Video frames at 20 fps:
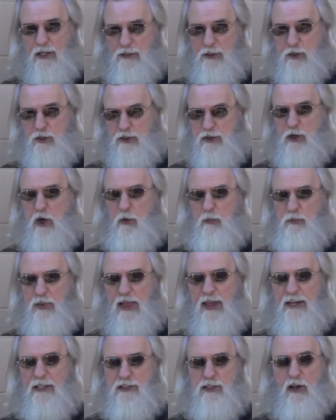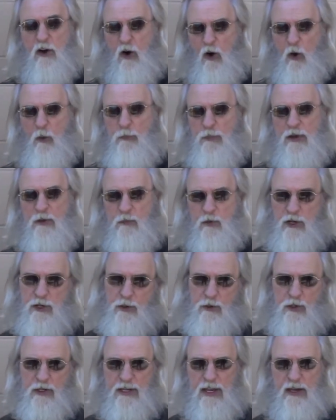there's no place open where
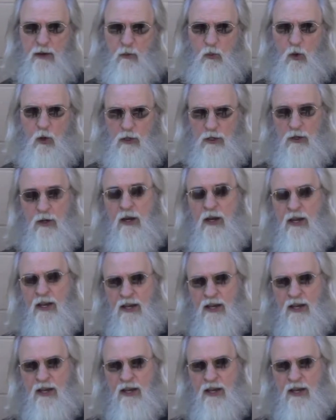you can get water.